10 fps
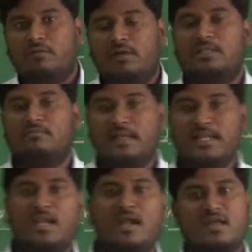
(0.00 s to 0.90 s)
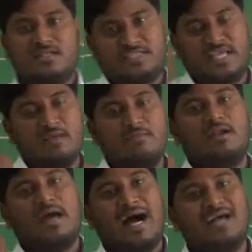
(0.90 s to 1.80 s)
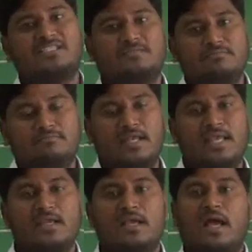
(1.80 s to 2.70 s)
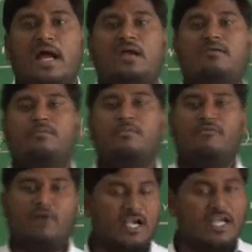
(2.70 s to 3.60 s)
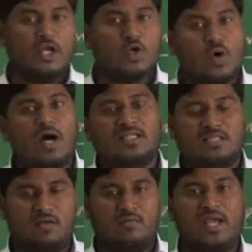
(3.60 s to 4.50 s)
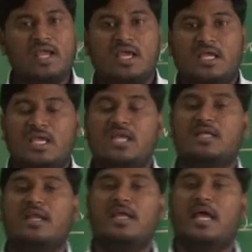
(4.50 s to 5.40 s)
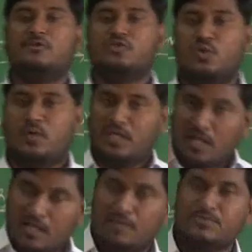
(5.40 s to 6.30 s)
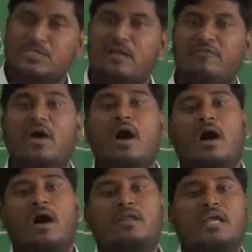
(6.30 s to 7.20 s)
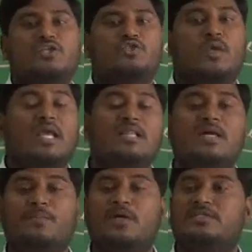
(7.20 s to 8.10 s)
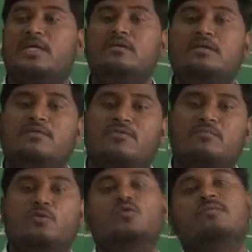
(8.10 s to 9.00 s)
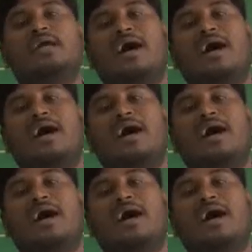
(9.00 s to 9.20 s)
when the money lenders came and asked money, and finding no other way, either he has to kill himself or he has to kill the person from whom he